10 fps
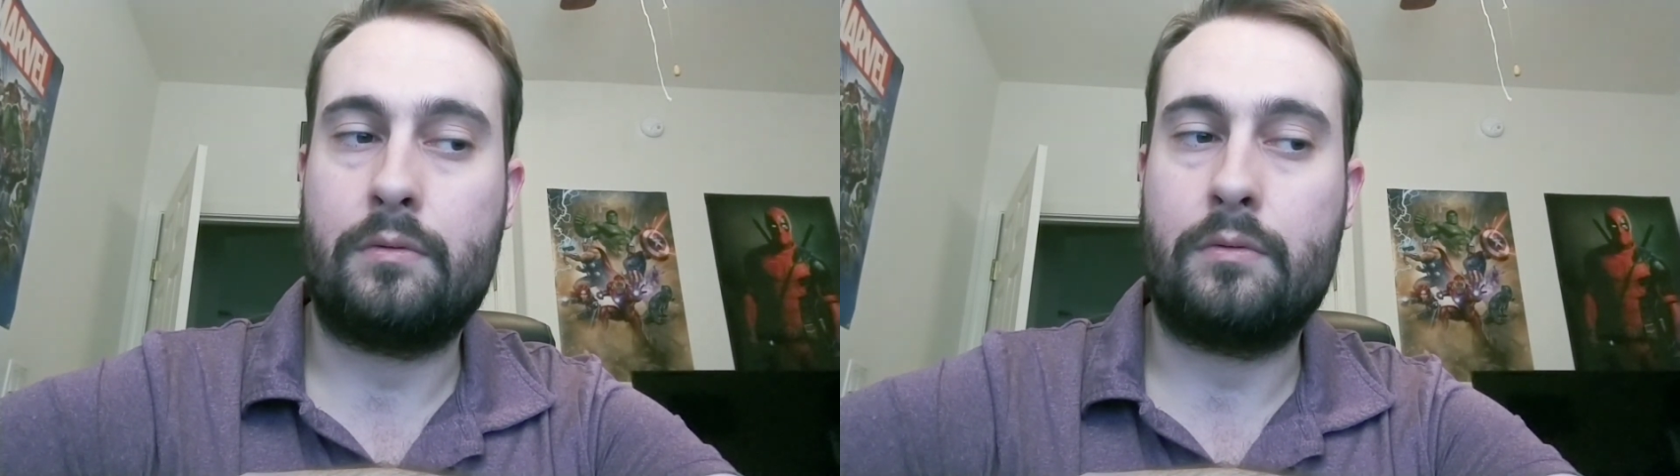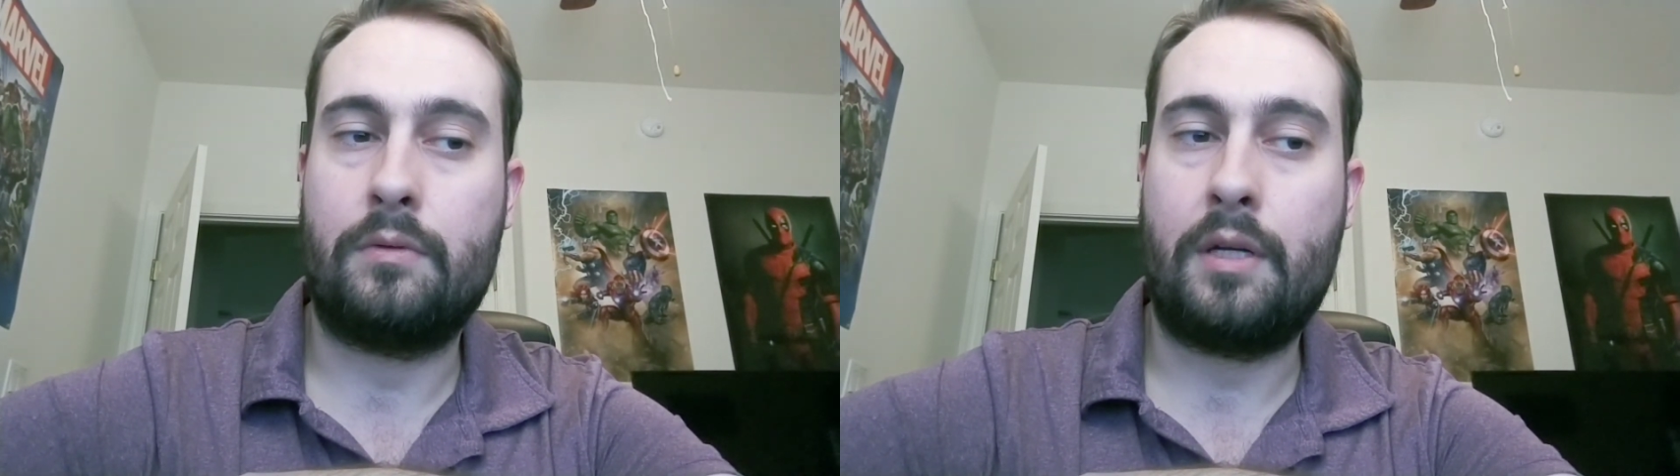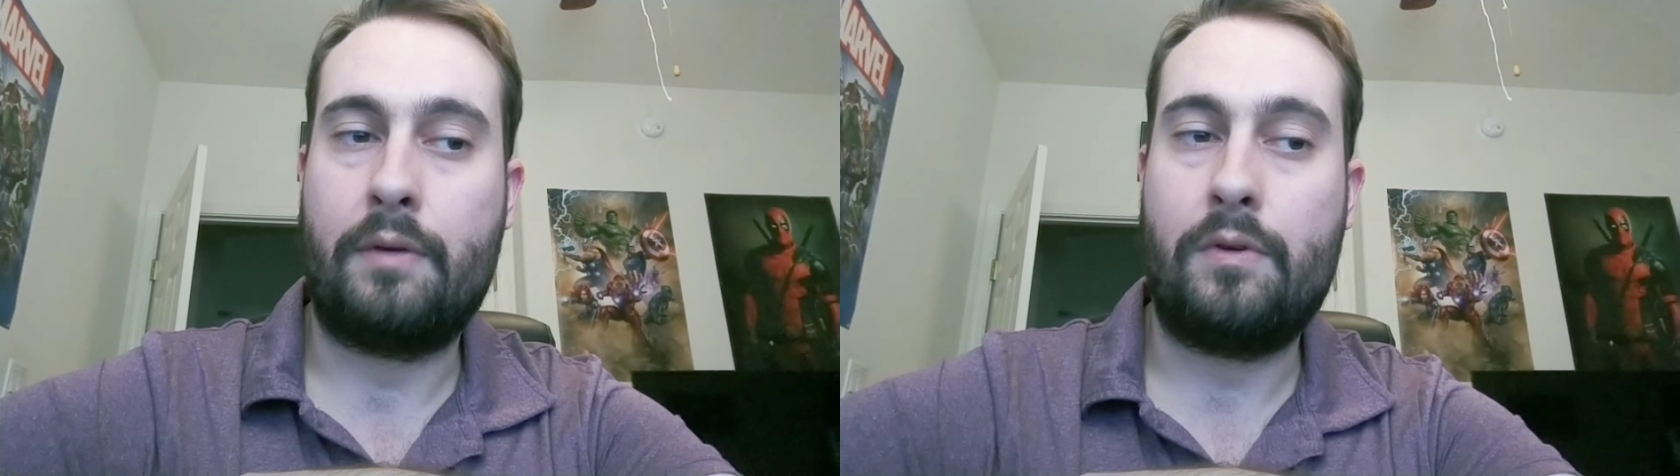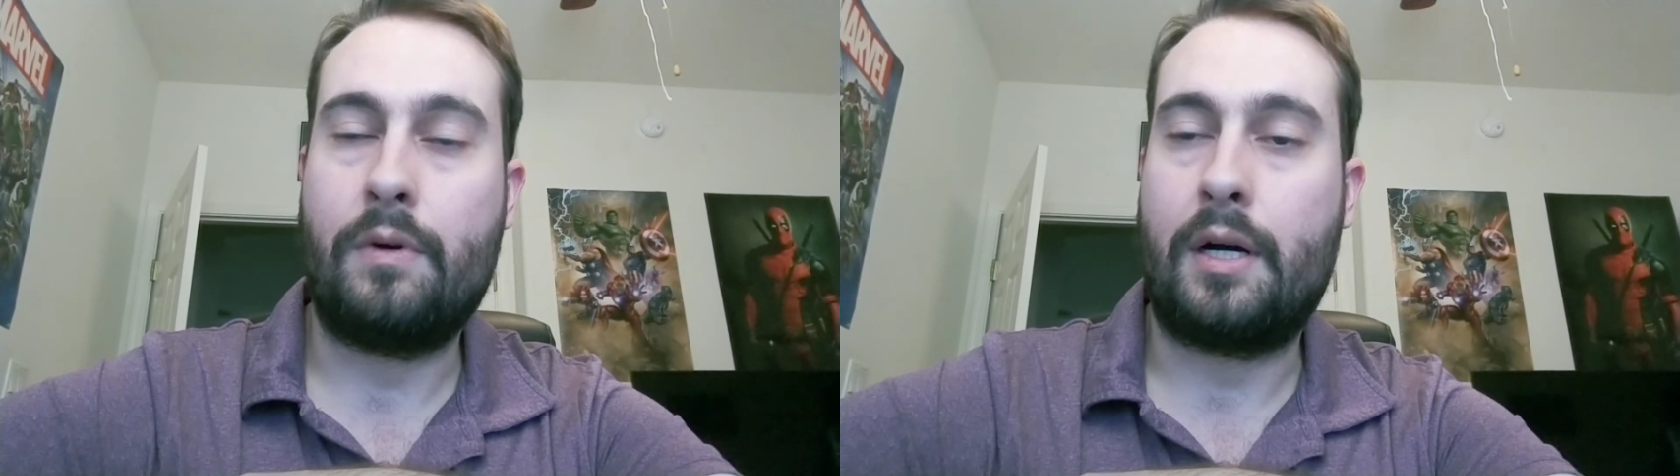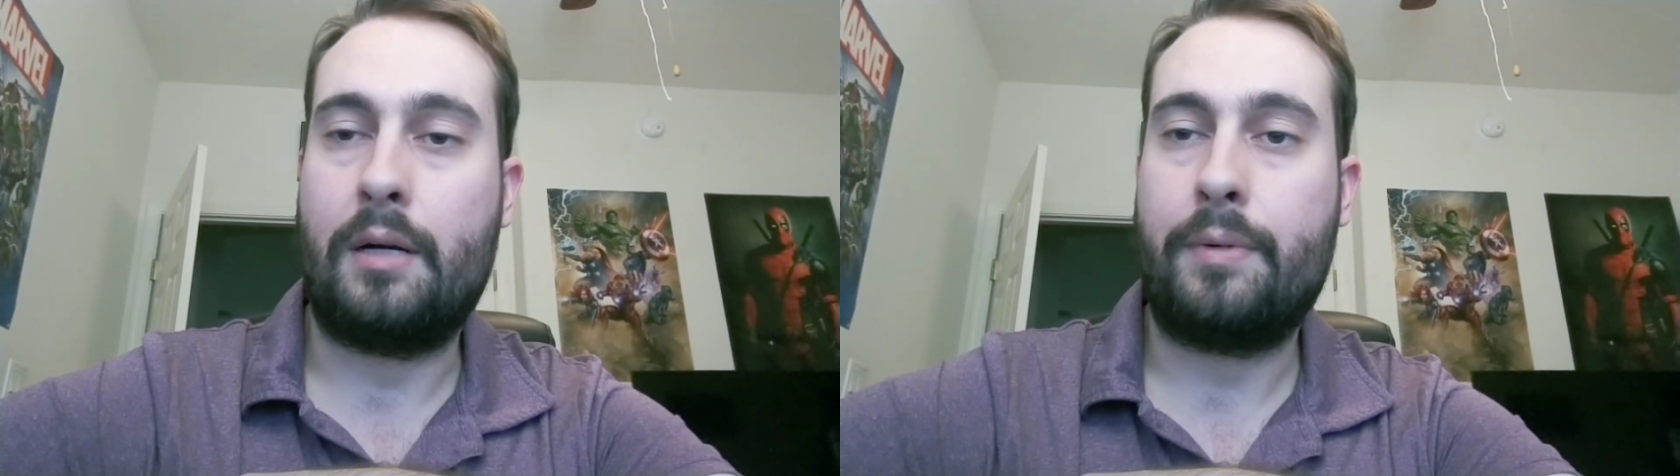if
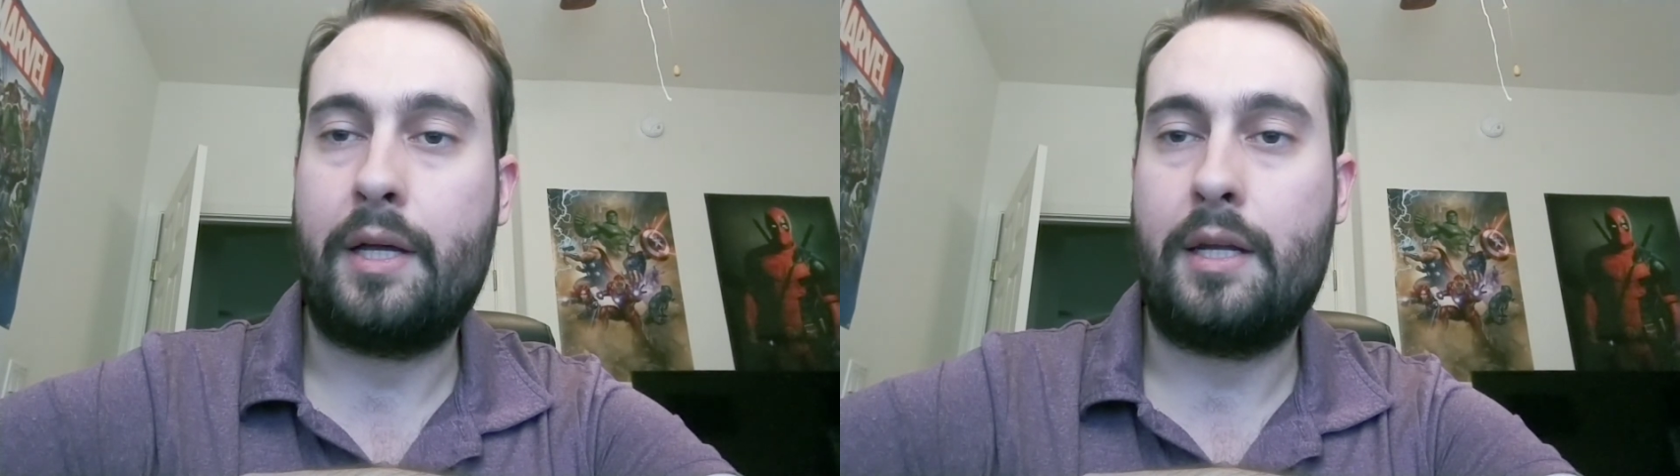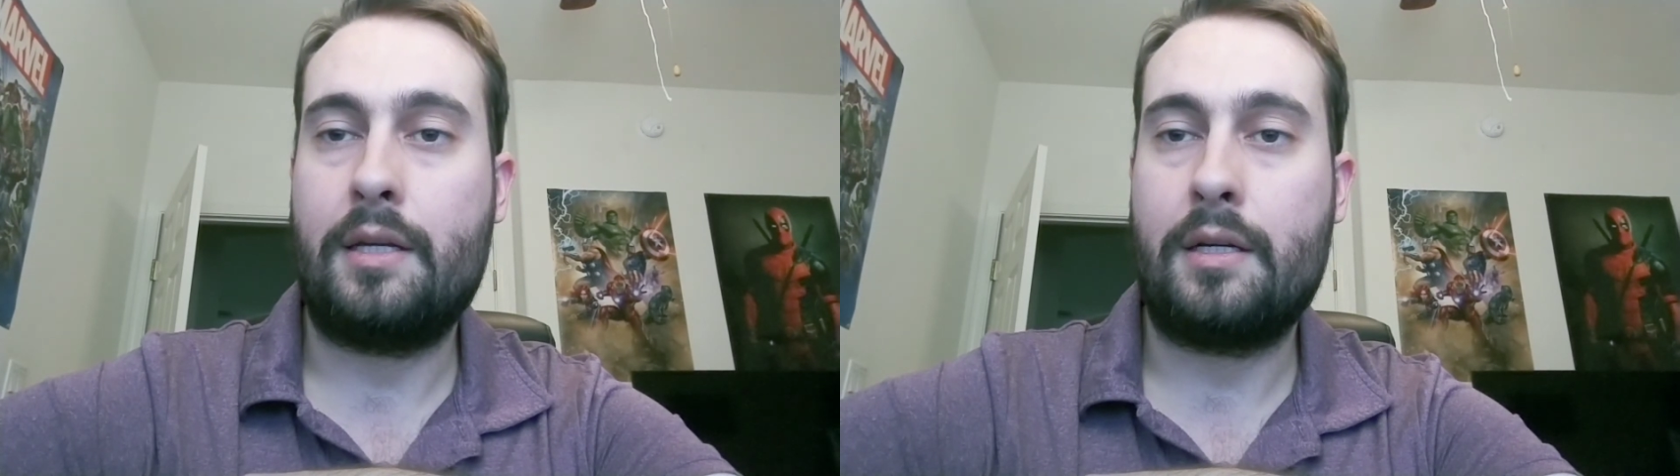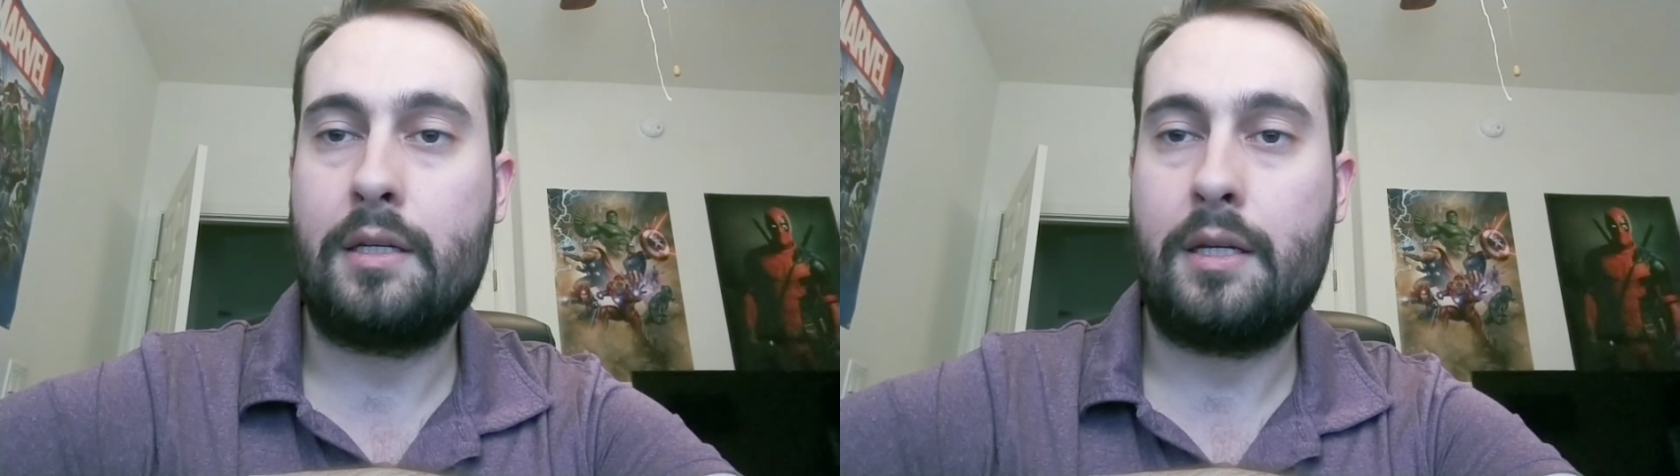you are planning on